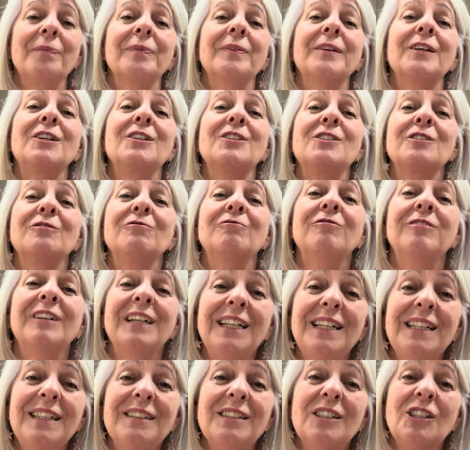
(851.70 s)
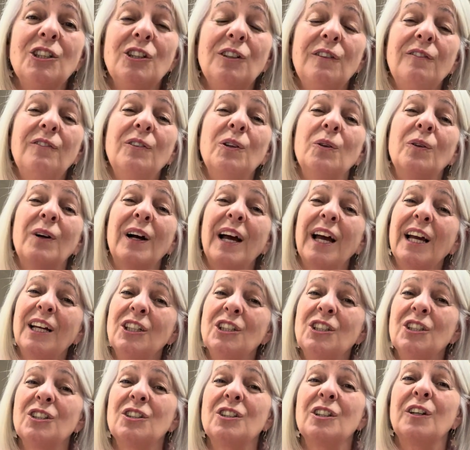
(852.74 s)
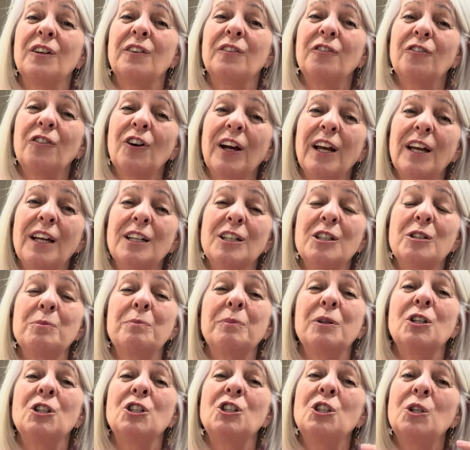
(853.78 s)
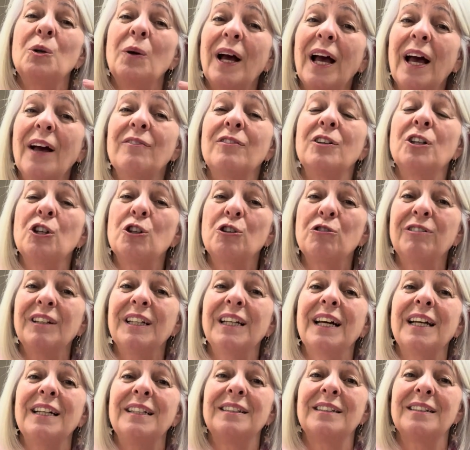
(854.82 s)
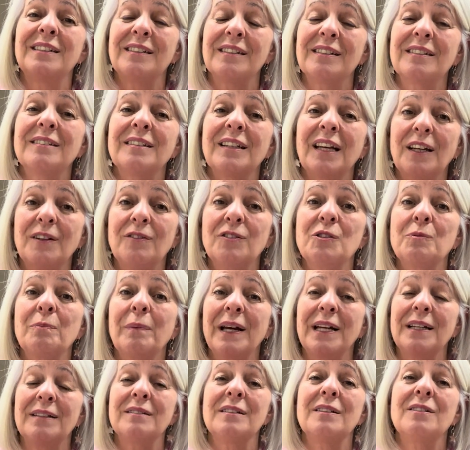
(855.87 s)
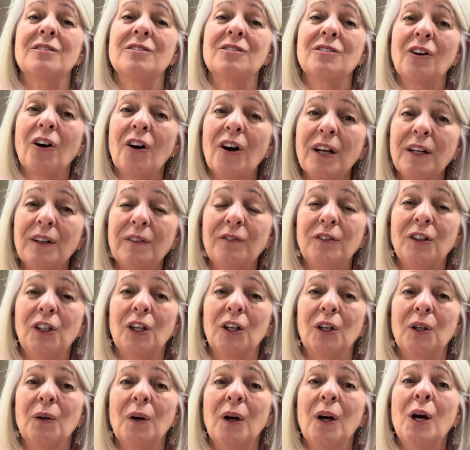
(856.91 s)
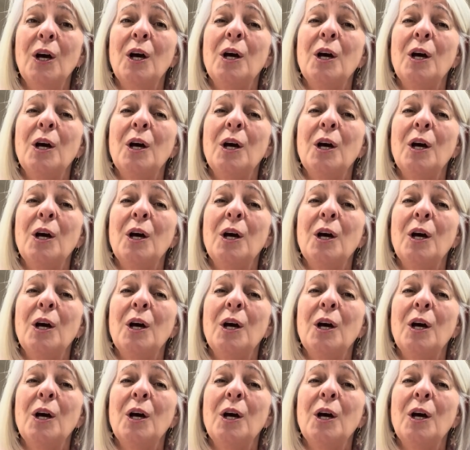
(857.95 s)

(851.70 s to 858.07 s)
Because the reason you feel anxious and afraid is because you haven't created a safe space inside of you,